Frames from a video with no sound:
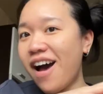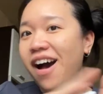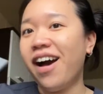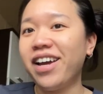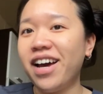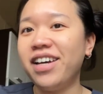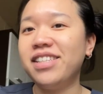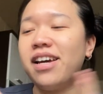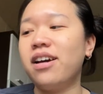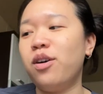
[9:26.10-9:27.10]
Hi guys,
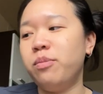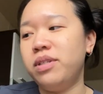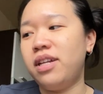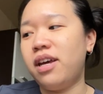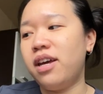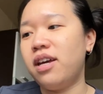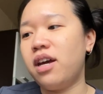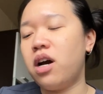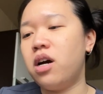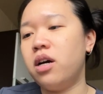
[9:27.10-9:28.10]
I got home today
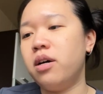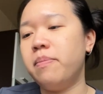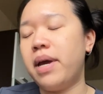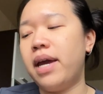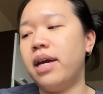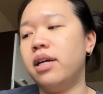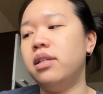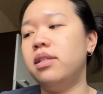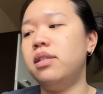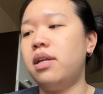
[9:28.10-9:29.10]
um,
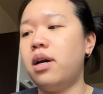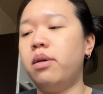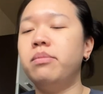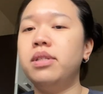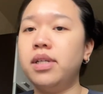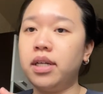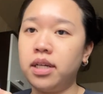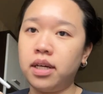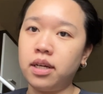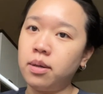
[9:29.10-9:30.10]
and now I'm
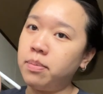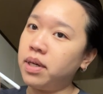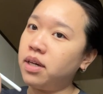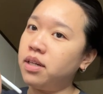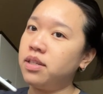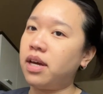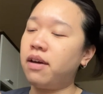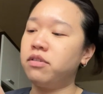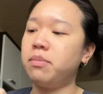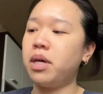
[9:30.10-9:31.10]
studying because I
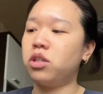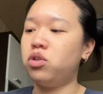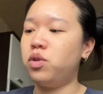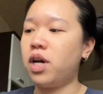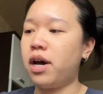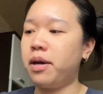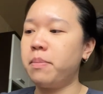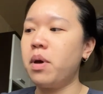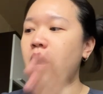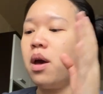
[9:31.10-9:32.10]
have some extra
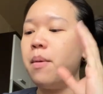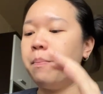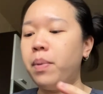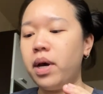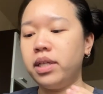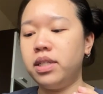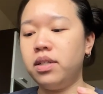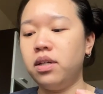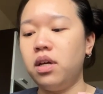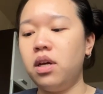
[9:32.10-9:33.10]
time, but
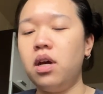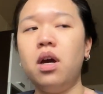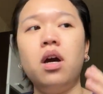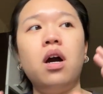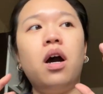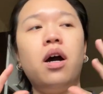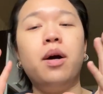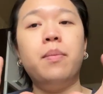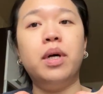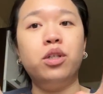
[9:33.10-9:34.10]

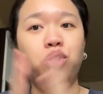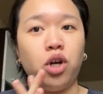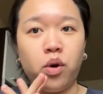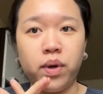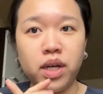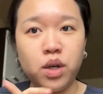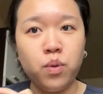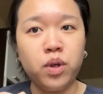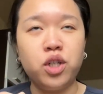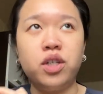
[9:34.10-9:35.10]
um, Joey,
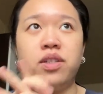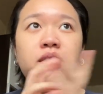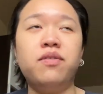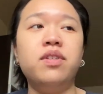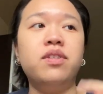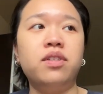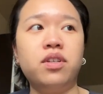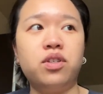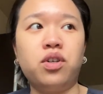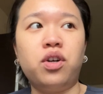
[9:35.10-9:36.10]
which is Tiffany's
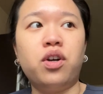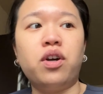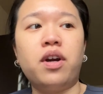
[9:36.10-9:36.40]
sister,